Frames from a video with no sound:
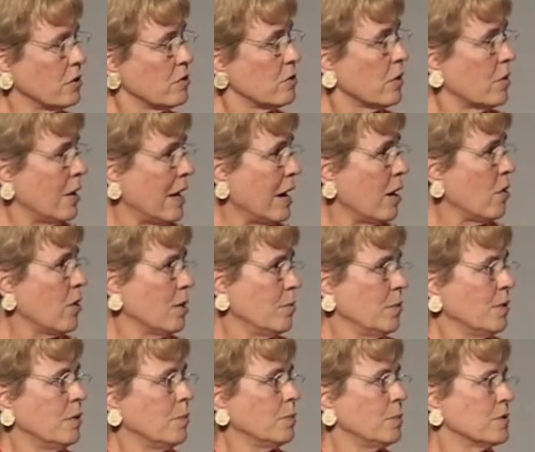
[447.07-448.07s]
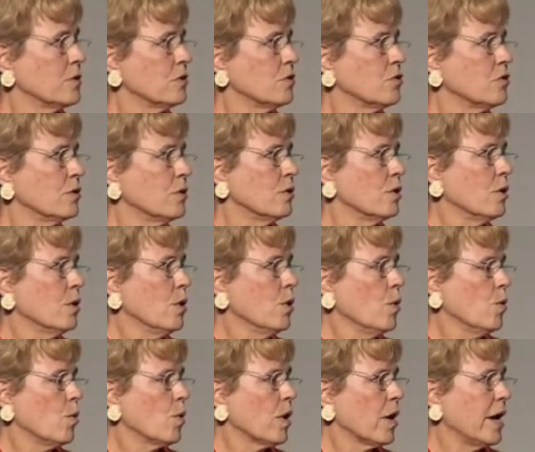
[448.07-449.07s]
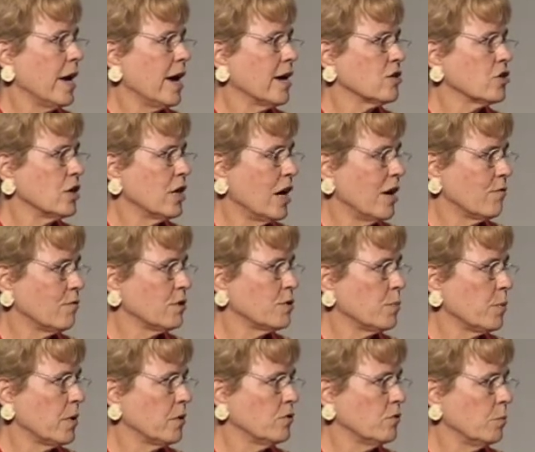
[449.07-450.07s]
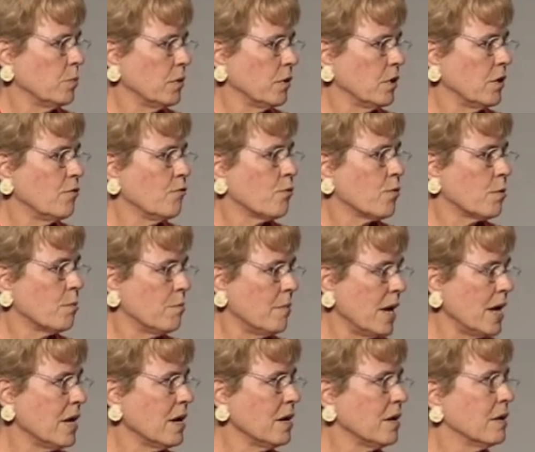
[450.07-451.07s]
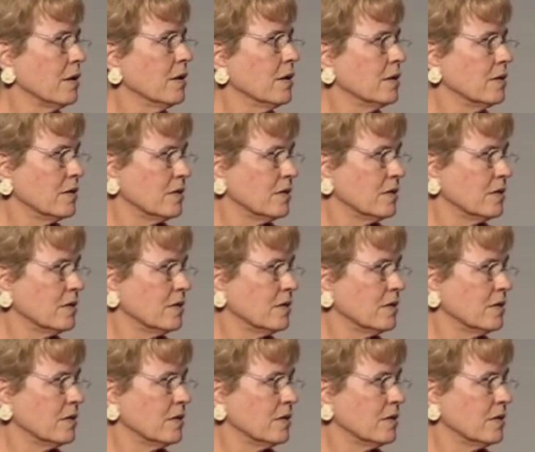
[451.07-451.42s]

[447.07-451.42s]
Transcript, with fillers: And so now I'm in a position where I actually have responsibility for making